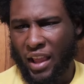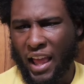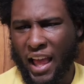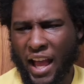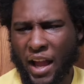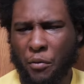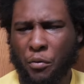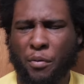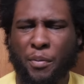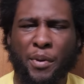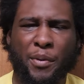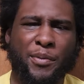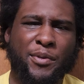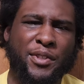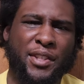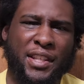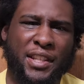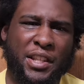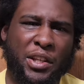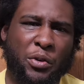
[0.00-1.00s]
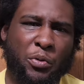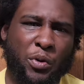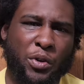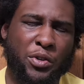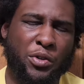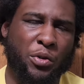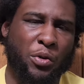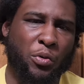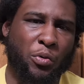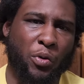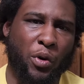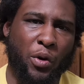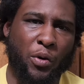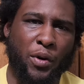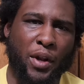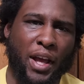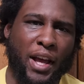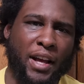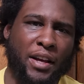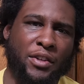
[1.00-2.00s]
I remember seeing the original
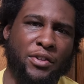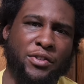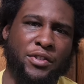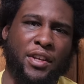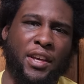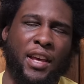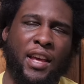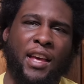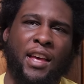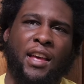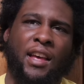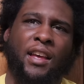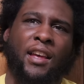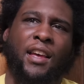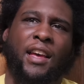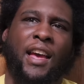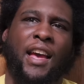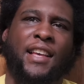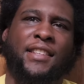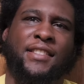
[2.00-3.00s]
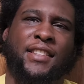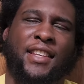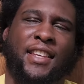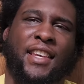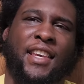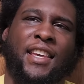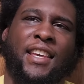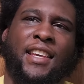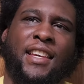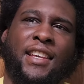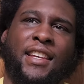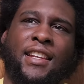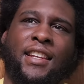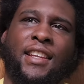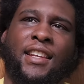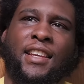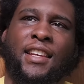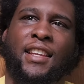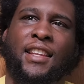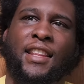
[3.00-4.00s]
Roadhouse as a
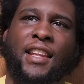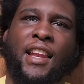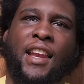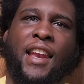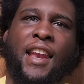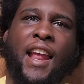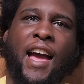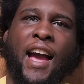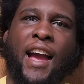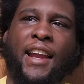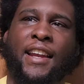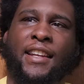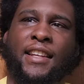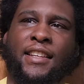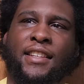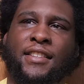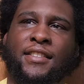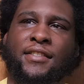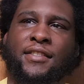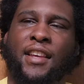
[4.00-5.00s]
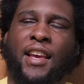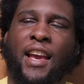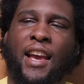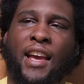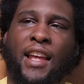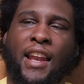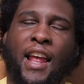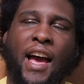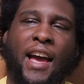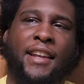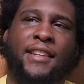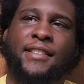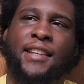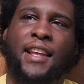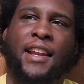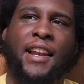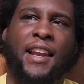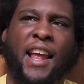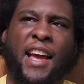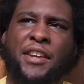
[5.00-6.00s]
kid in the 90s, and I
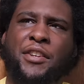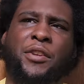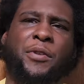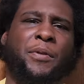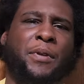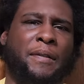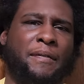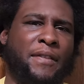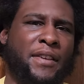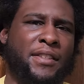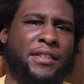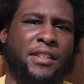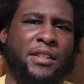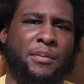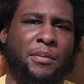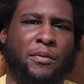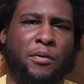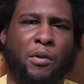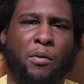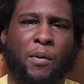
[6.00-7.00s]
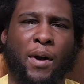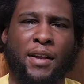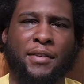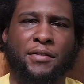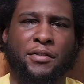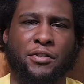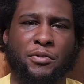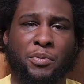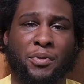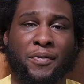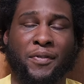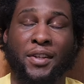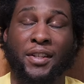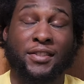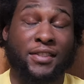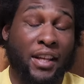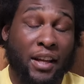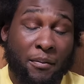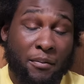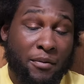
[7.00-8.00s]
decided not to revisit it before watching this movie because
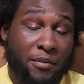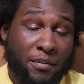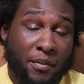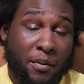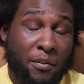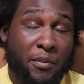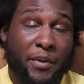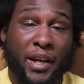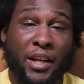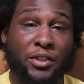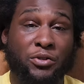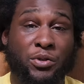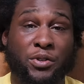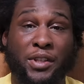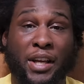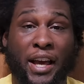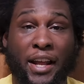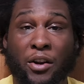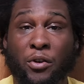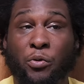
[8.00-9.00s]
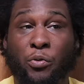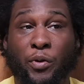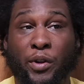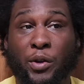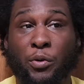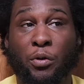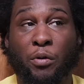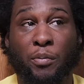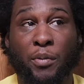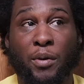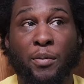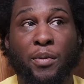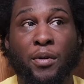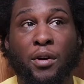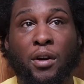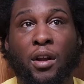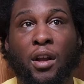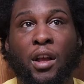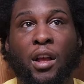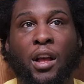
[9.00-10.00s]
I'm gonna be honest with you, I don't really
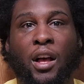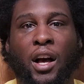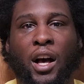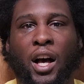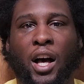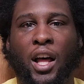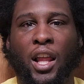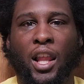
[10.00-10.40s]
remember a